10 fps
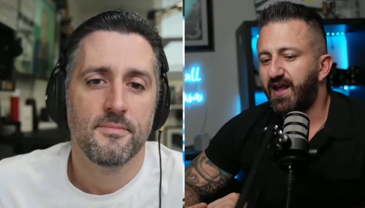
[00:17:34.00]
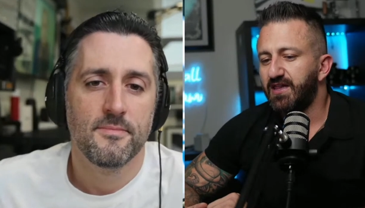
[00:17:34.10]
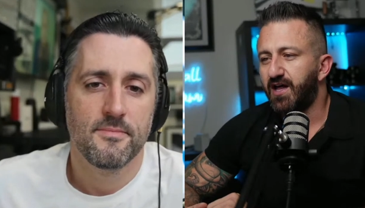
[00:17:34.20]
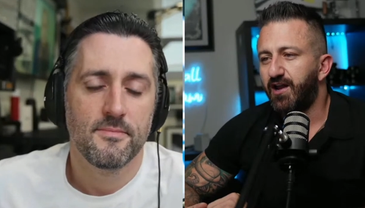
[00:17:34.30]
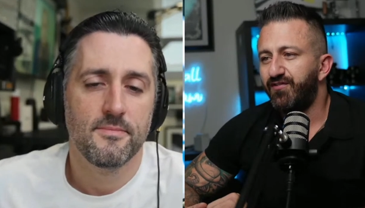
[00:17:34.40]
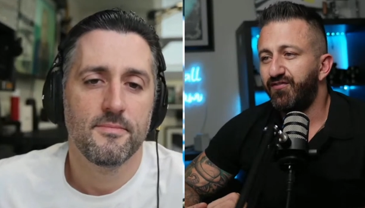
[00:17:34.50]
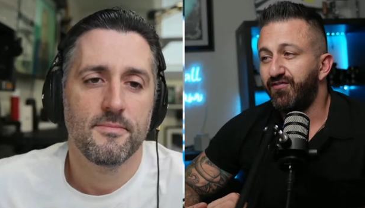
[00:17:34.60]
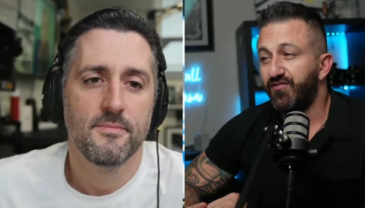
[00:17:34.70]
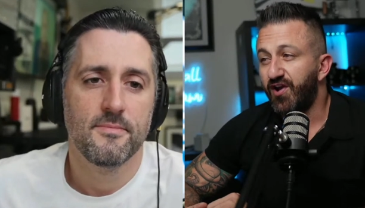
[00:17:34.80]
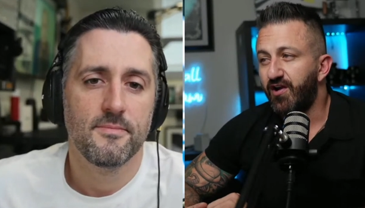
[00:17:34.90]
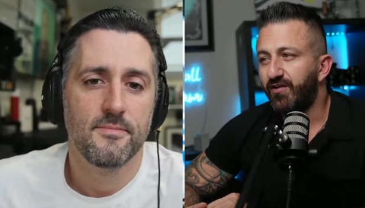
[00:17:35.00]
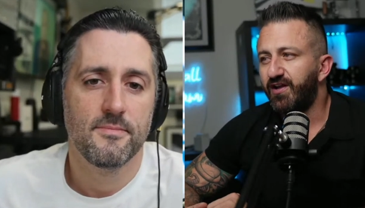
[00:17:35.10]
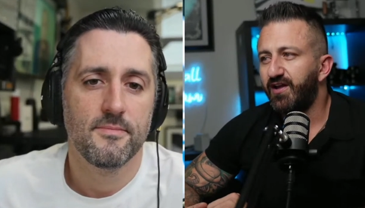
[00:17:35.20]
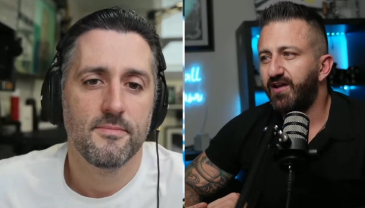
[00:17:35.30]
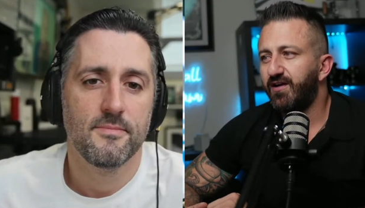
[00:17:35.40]
Speaker 1: a lot of
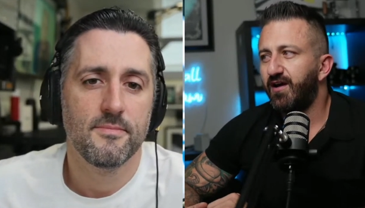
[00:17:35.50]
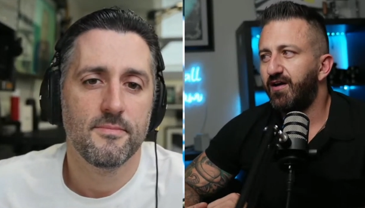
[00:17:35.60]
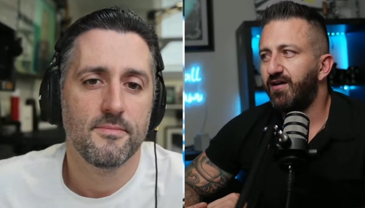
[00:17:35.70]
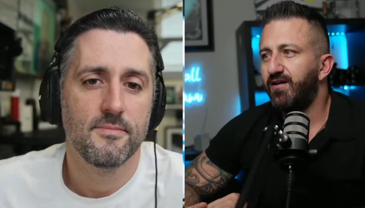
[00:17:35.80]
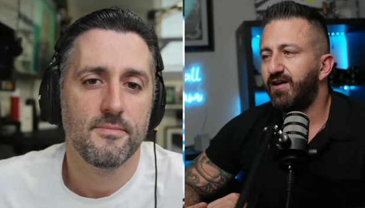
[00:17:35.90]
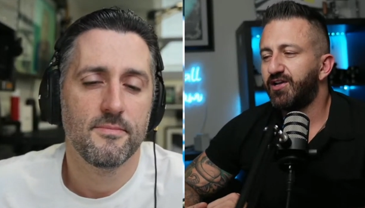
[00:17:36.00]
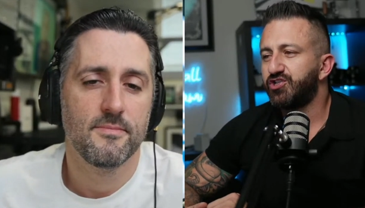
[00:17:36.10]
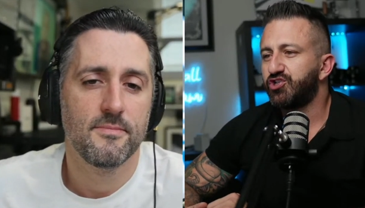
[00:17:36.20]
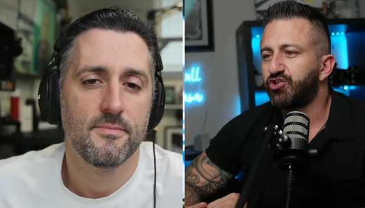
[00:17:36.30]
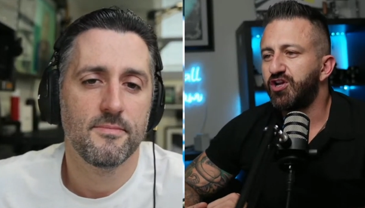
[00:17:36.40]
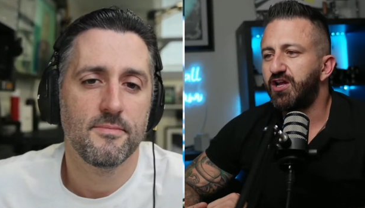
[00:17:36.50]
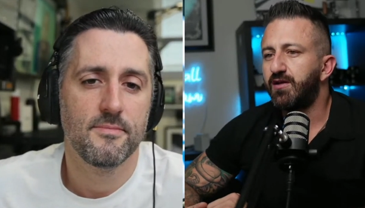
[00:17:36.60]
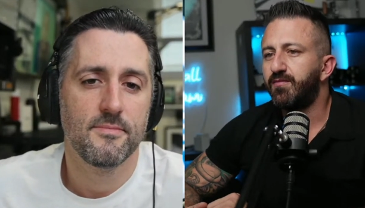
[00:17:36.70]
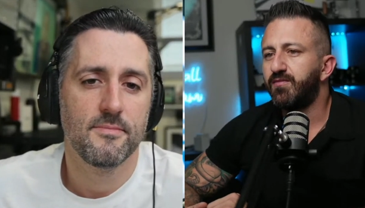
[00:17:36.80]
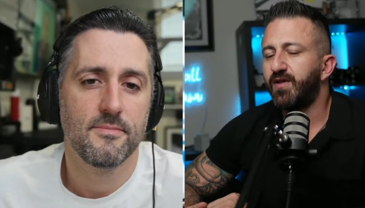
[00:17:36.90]
very uh,
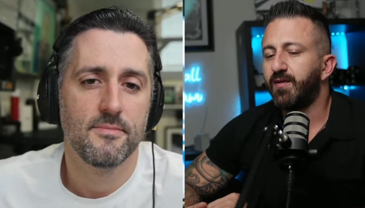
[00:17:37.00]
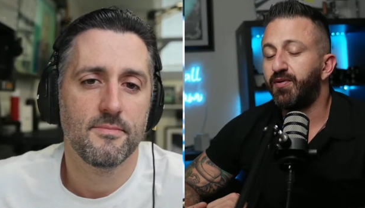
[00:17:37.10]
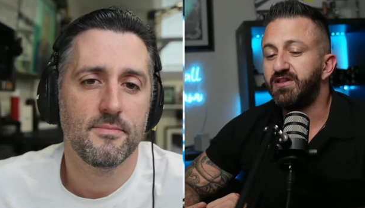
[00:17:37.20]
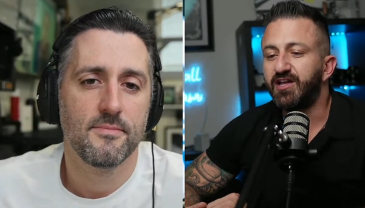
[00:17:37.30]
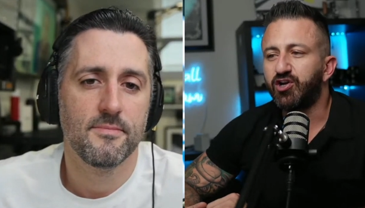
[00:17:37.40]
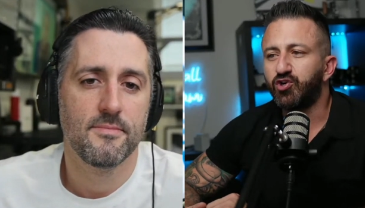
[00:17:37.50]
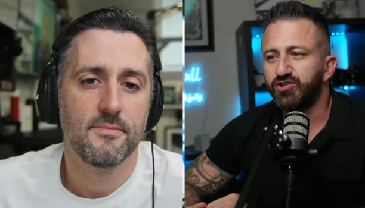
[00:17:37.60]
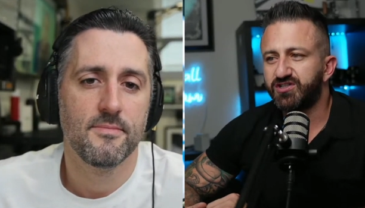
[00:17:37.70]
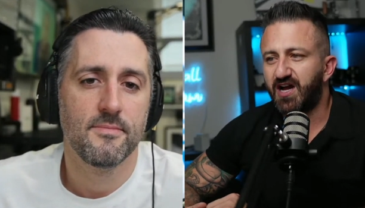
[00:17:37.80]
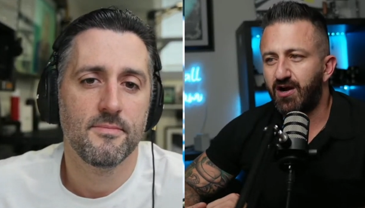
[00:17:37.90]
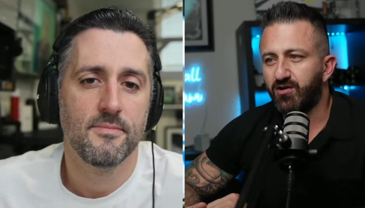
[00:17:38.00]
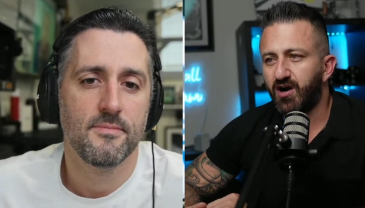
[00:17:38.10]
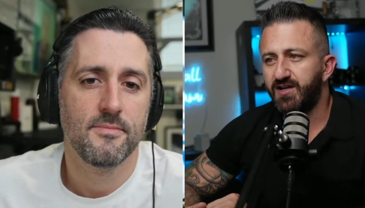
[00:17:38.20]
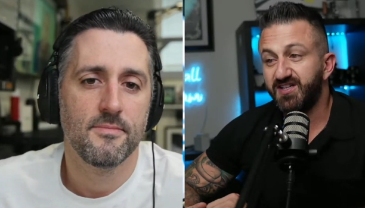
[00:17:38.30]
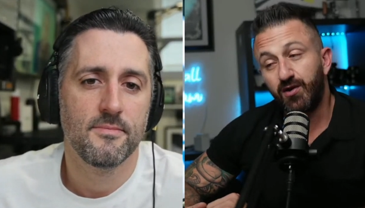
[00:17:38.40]
extreme, like political style
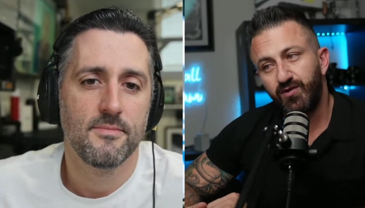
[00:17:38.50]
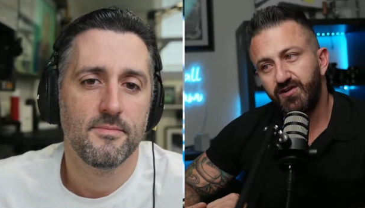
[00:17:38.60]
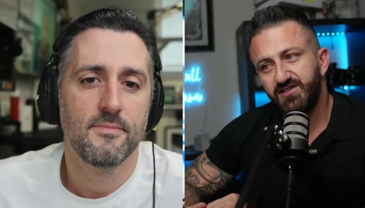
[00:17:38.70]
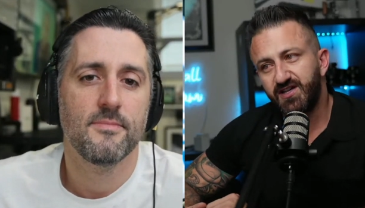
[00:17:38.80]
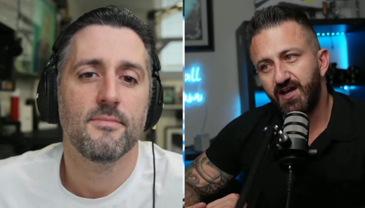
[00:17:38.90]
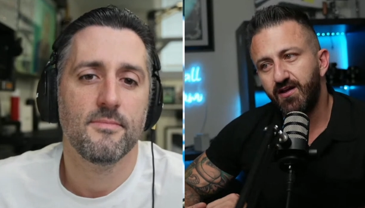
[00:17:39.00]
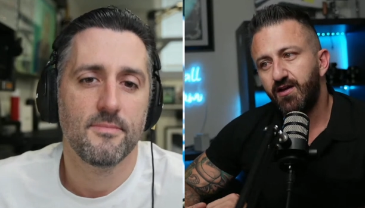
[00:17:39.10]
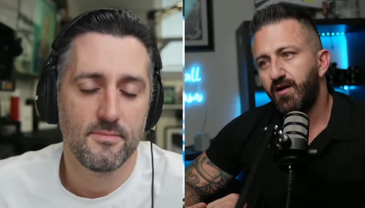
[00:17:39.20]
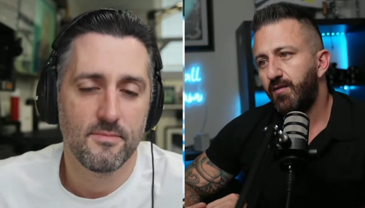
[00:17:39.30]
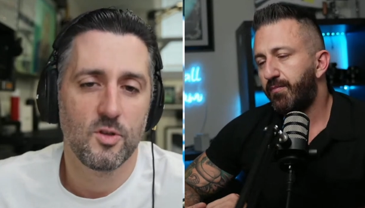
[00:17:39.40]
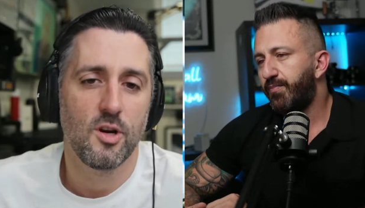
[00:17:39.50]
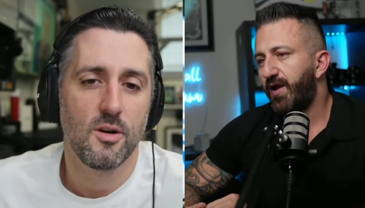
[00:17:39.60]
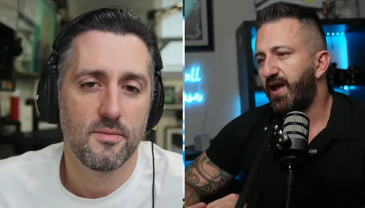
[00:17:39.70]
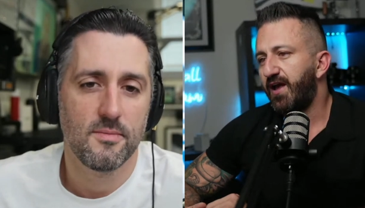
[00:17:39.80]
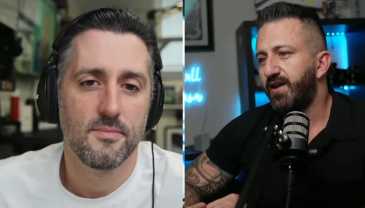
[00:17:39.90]
content on real estate. Sure.
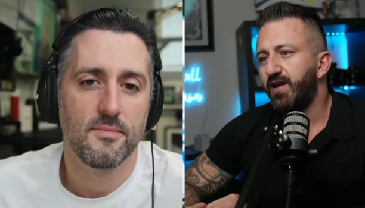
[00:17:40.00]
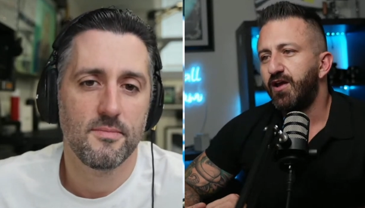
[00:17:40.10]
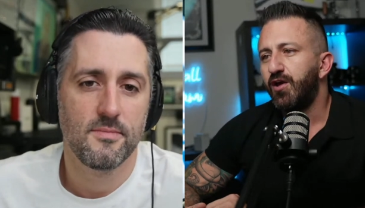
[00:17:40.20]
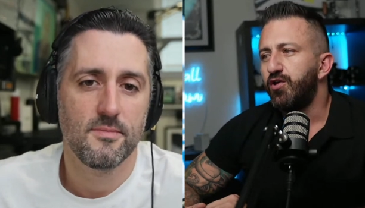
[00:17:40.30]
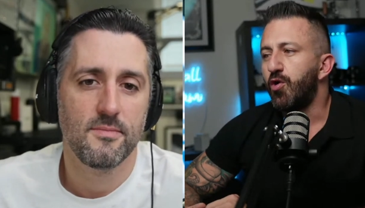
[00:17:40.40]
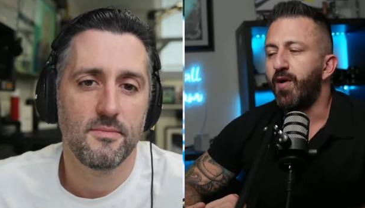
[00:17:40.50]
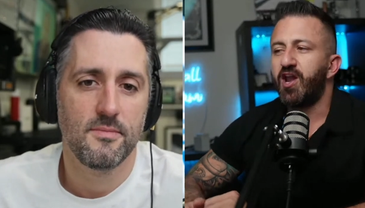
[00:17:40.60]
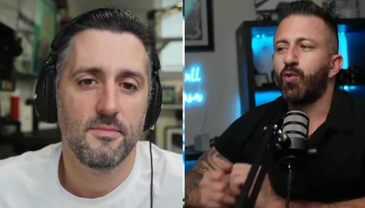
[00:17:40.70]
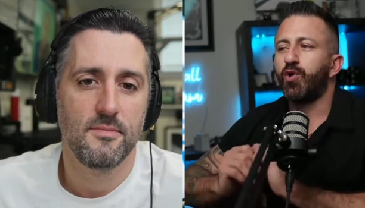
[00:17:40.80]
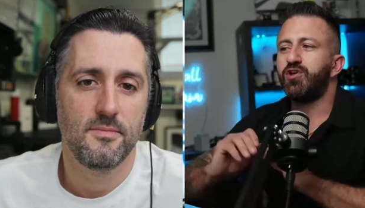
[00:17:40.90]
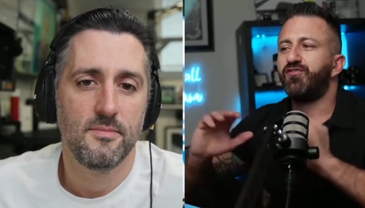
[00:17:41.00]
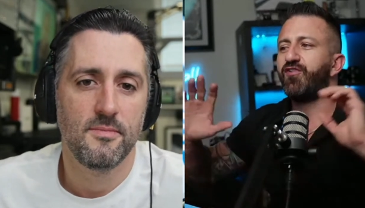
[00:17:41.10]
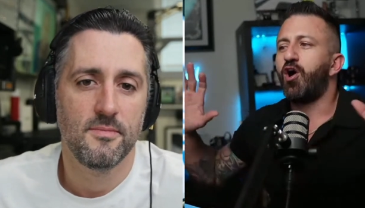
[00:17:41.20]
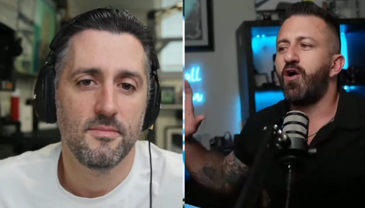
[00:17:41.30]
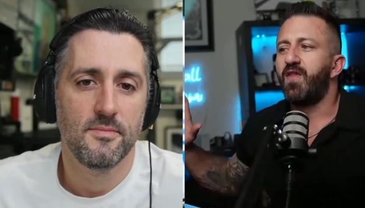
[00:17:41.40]
And no matter where you
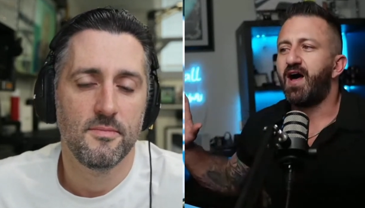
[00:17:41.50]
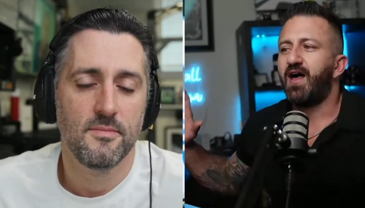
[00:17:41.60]
fall on that,